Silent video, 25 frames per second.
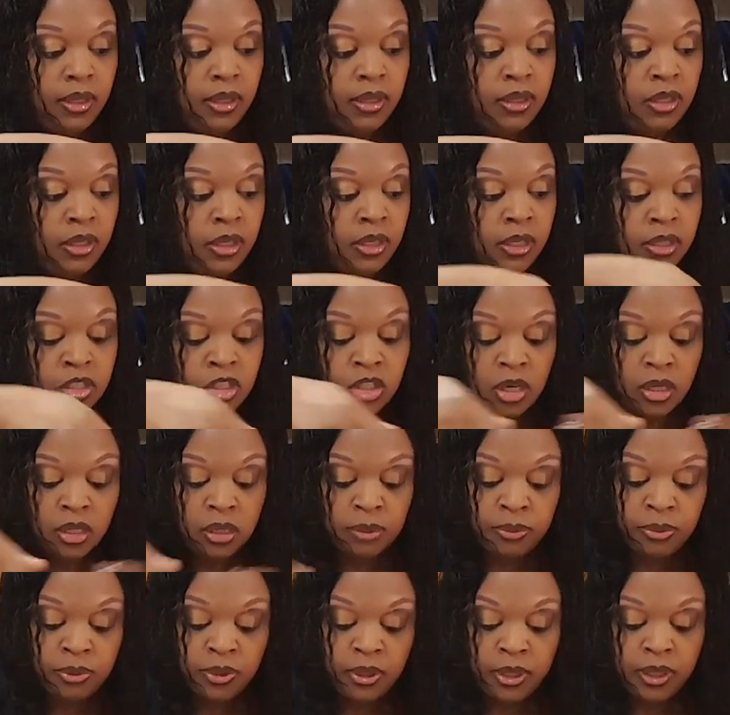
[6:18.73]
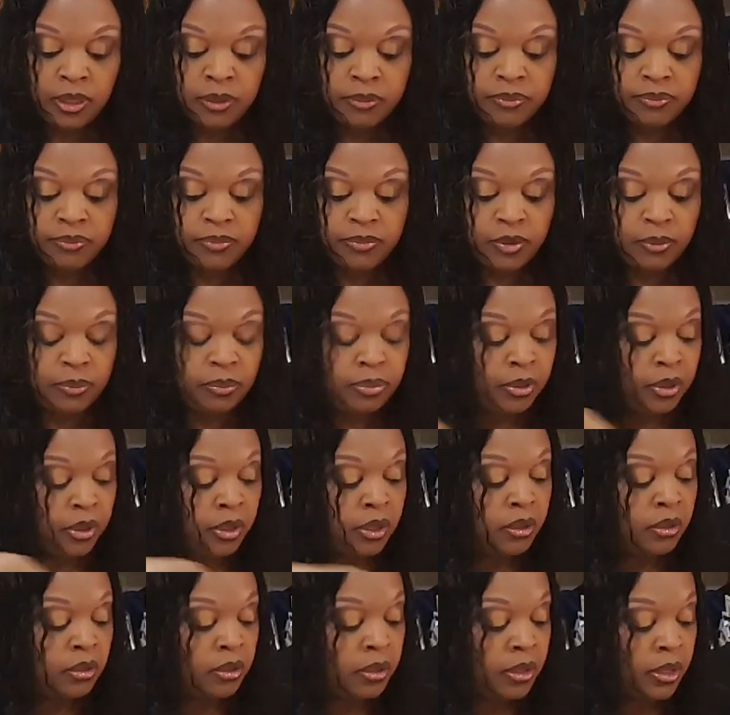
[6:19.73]
You get the chocolate pudding, and you put
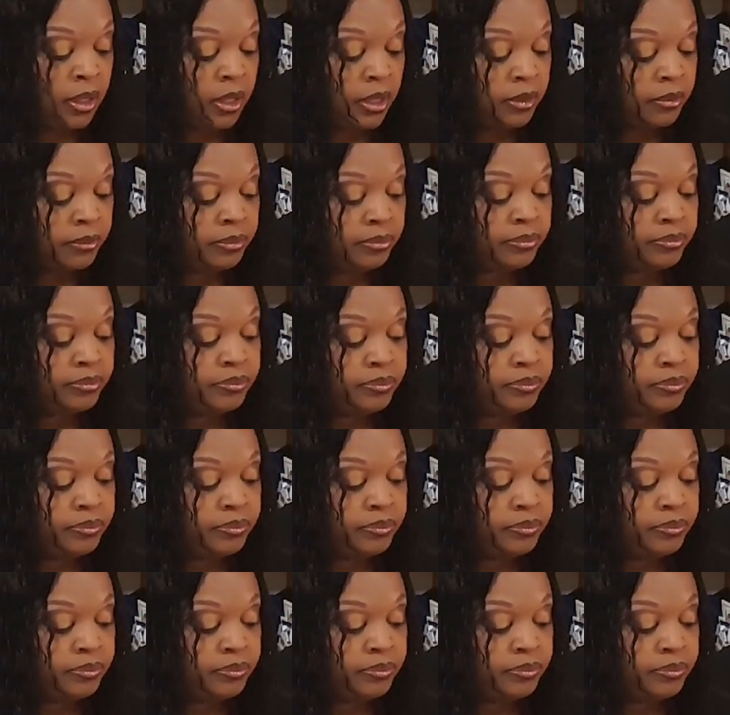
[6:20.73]
it on in.